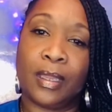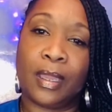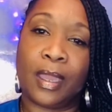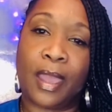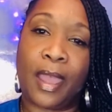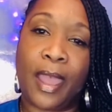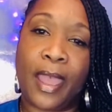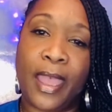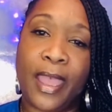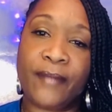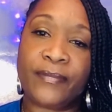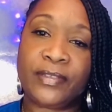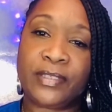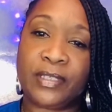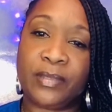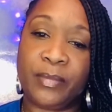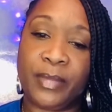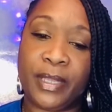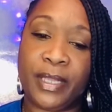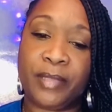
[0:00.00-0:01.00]
I have to
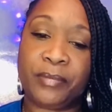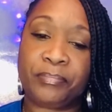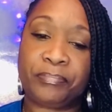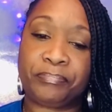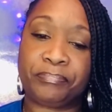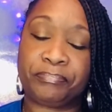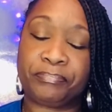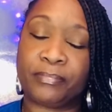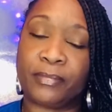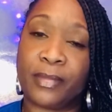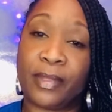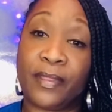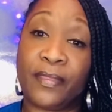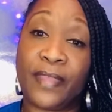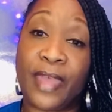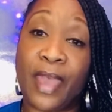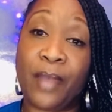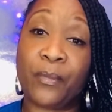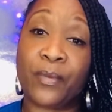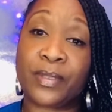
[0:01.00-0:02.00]
admit,
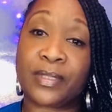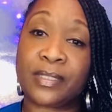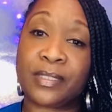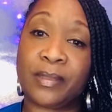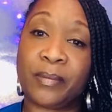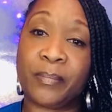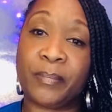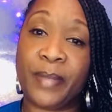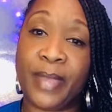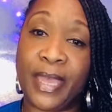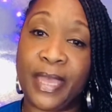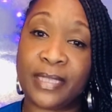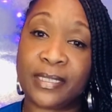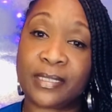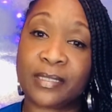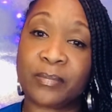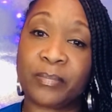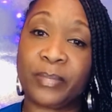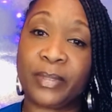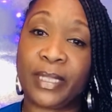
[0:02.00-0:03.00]
that was the
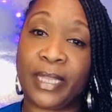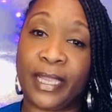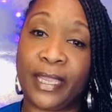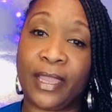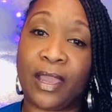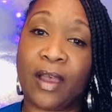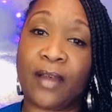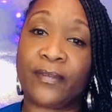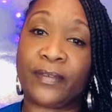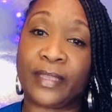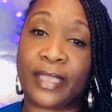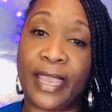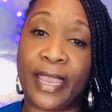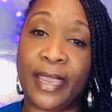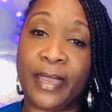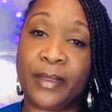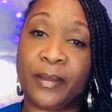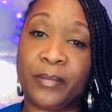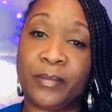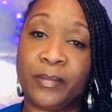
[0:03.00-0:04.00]
best playoff
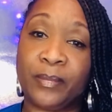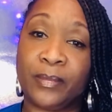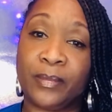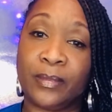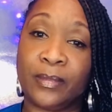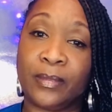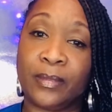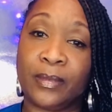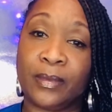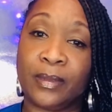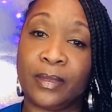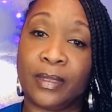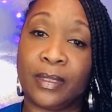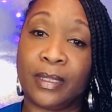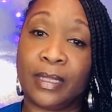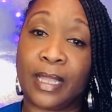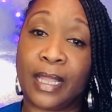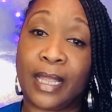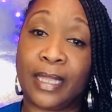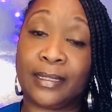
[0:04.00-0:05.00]
game
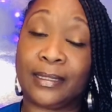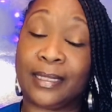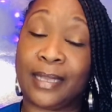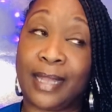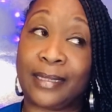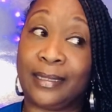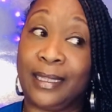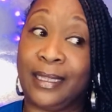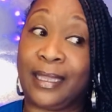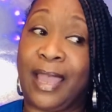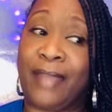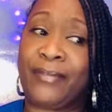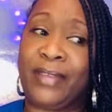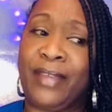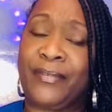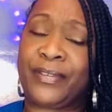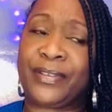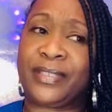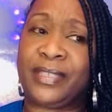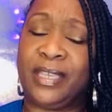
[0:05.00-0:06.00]
that I think I've
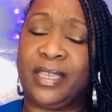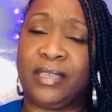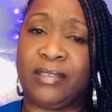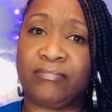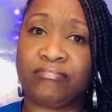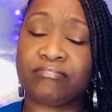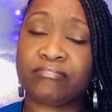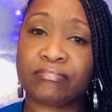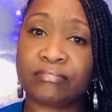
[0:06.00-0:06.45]
ever seen.